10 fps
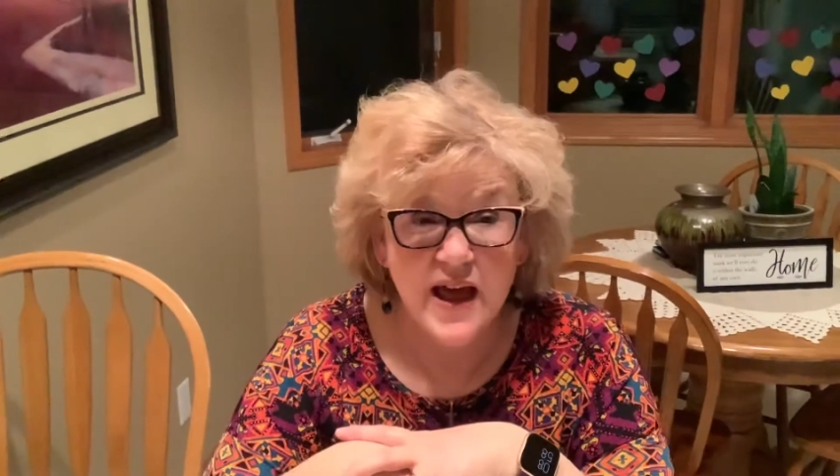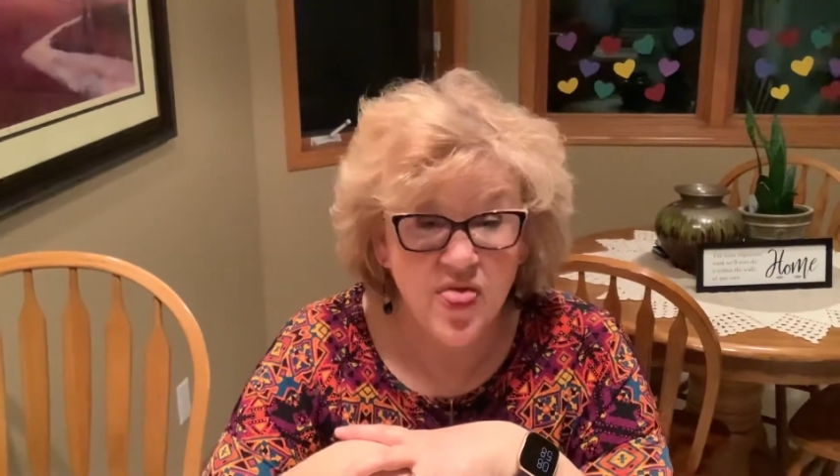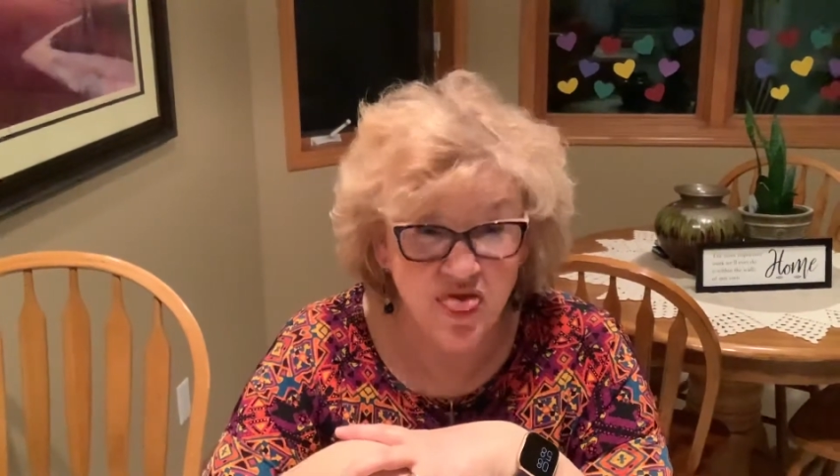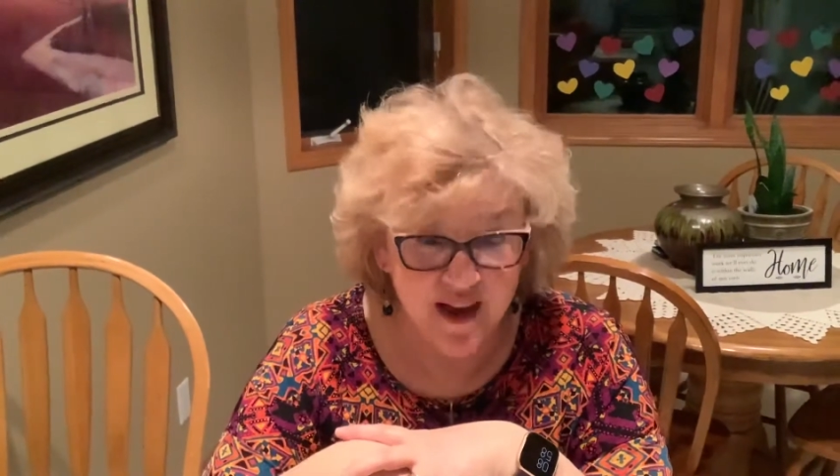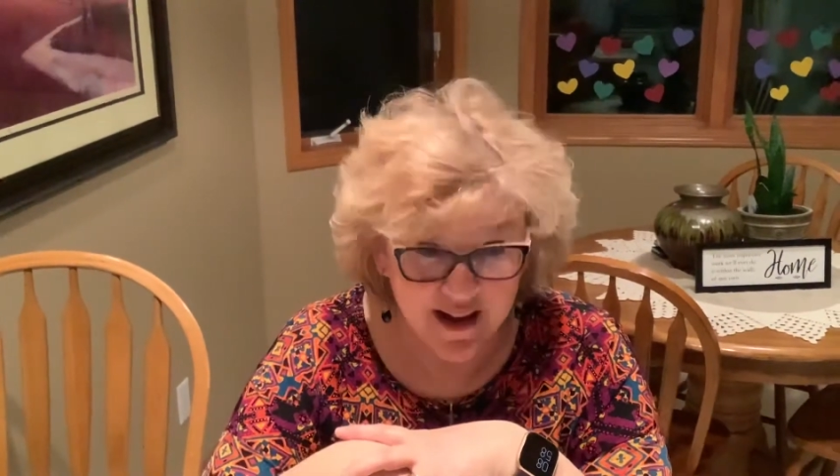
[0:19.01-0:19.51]

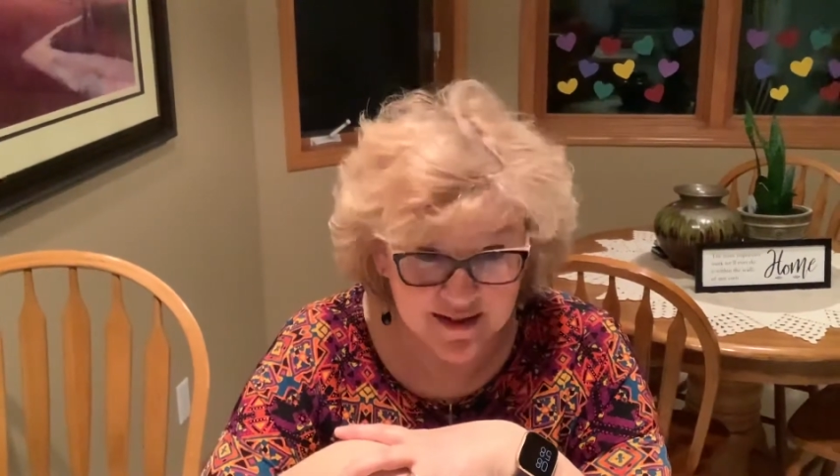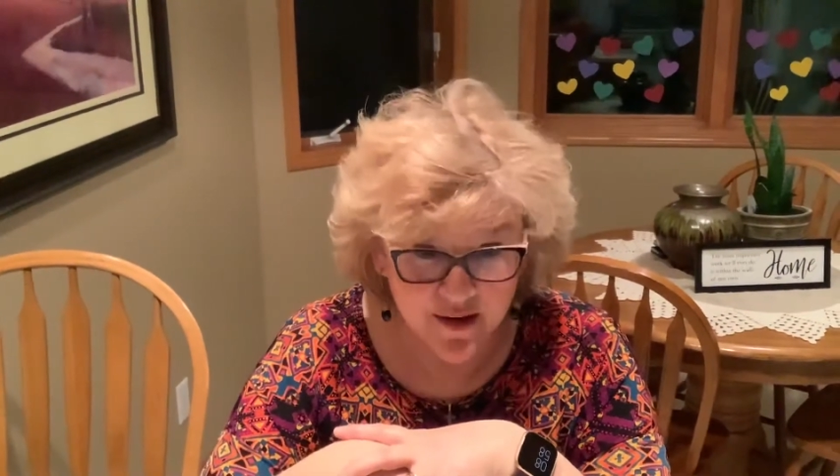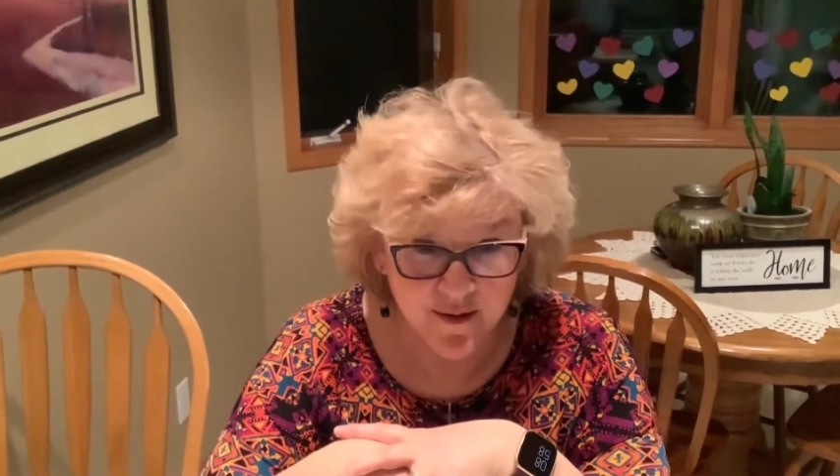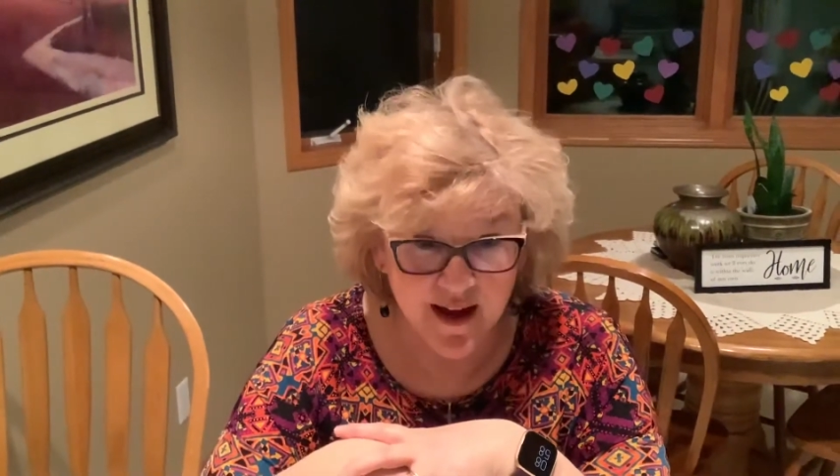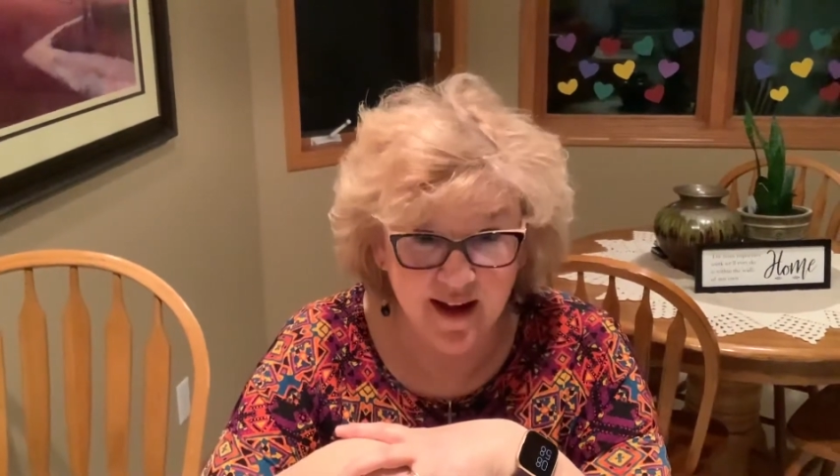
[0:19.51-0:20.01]
That's
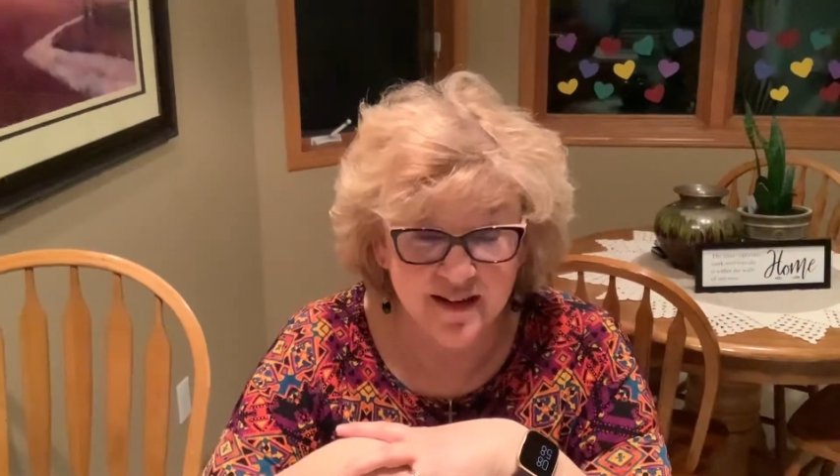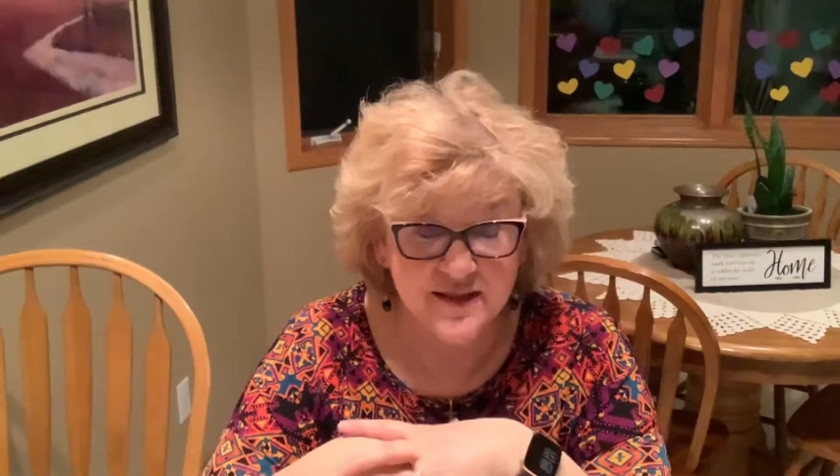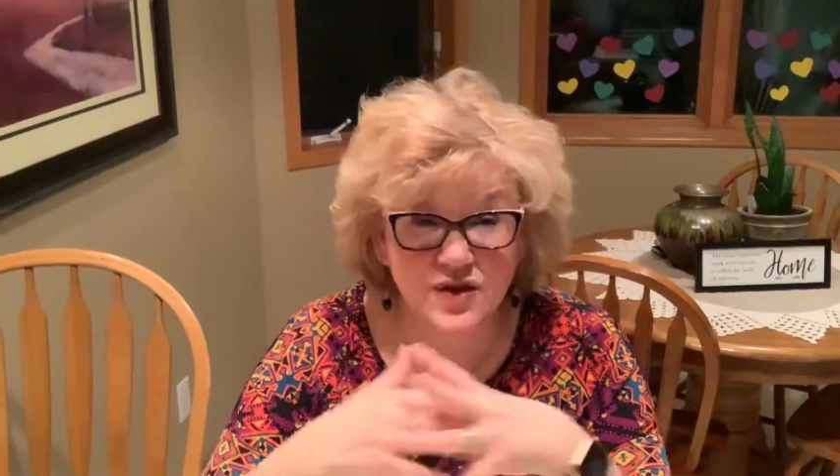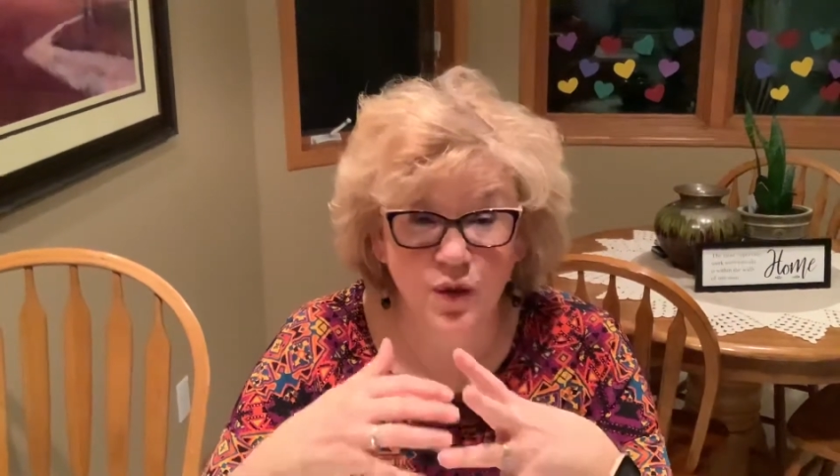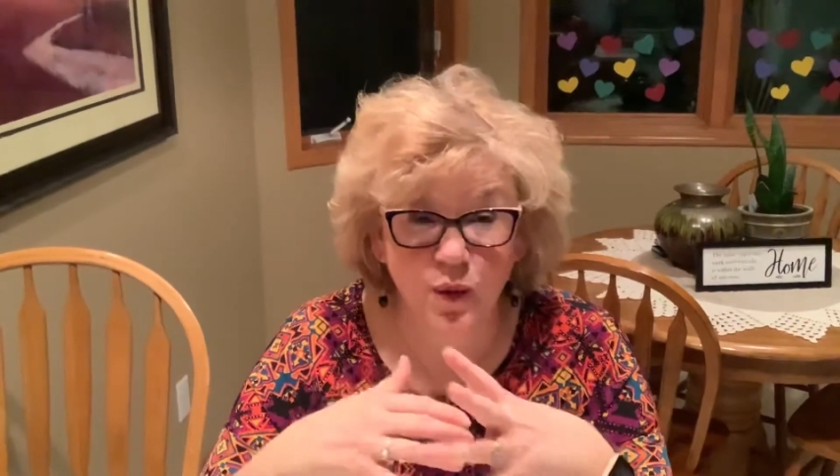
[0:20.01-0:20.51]
okay,
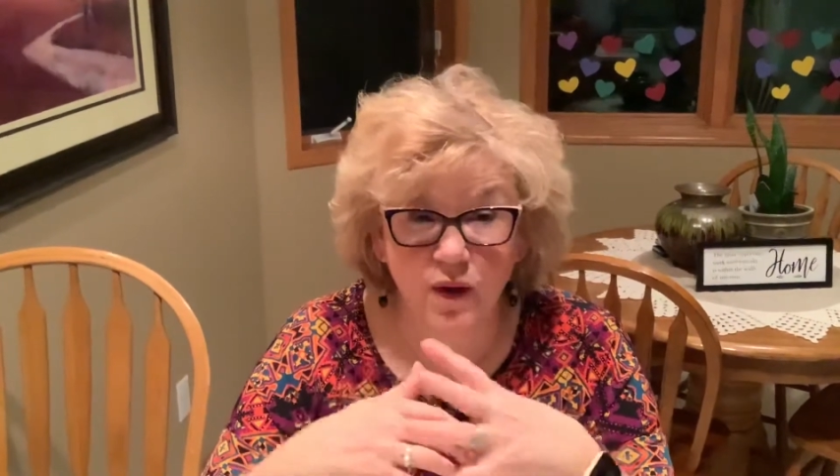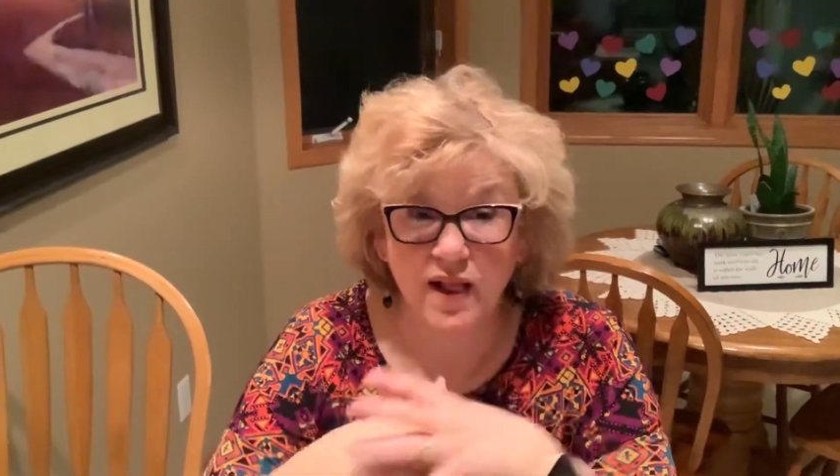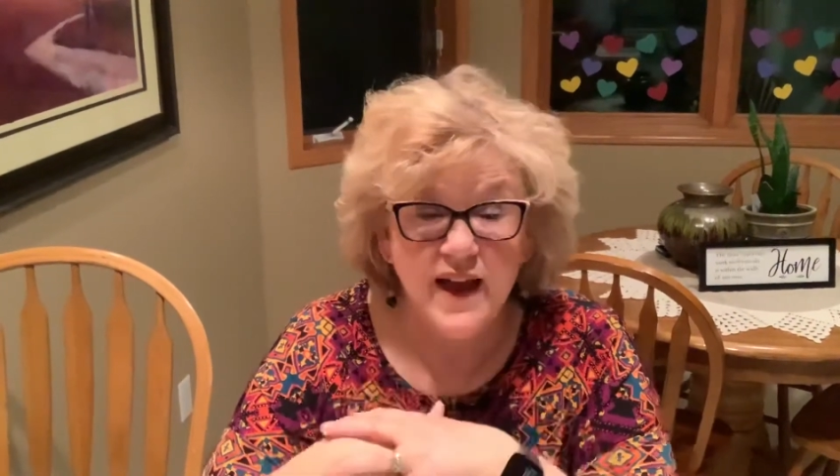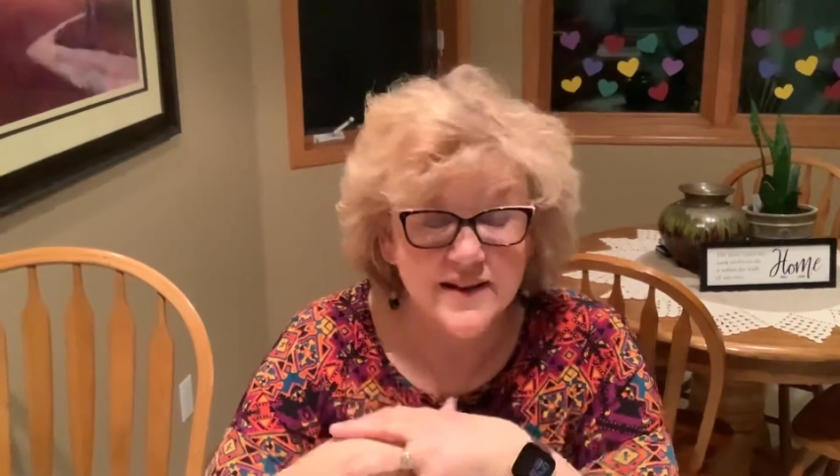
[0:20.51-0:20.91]
it's cool.